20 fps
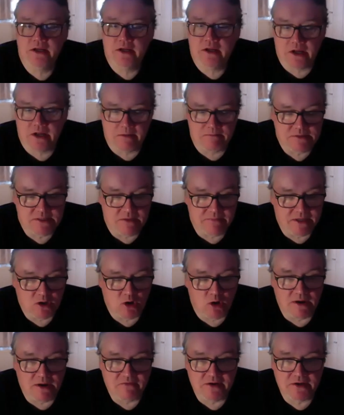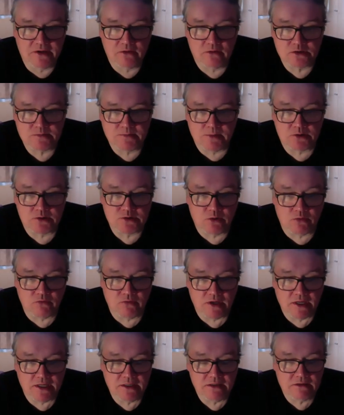um, David Corb, I think you're spot on,
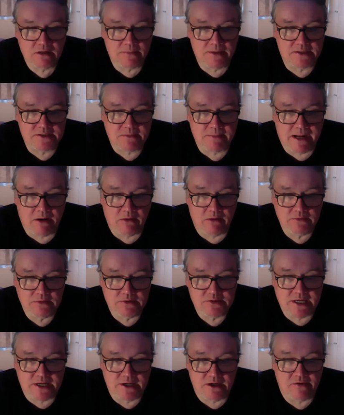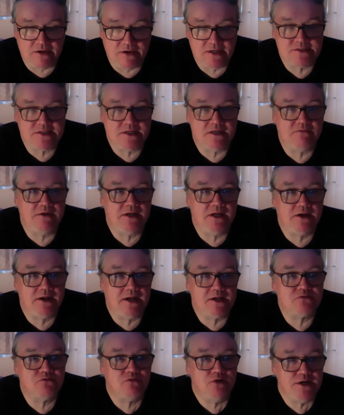really. I mean, it's about tailoring the CV, I
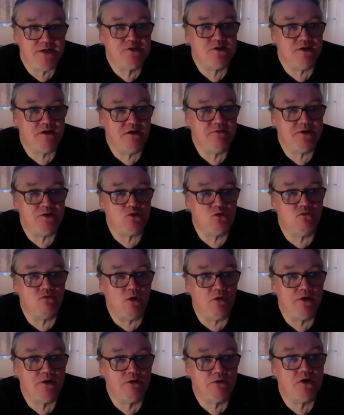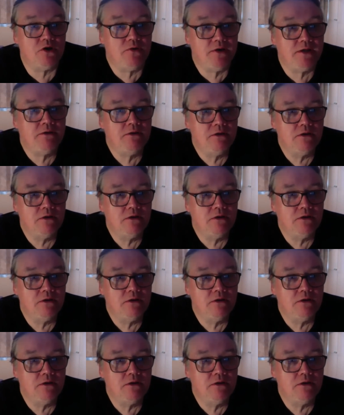guess, for each individual role that you're doing.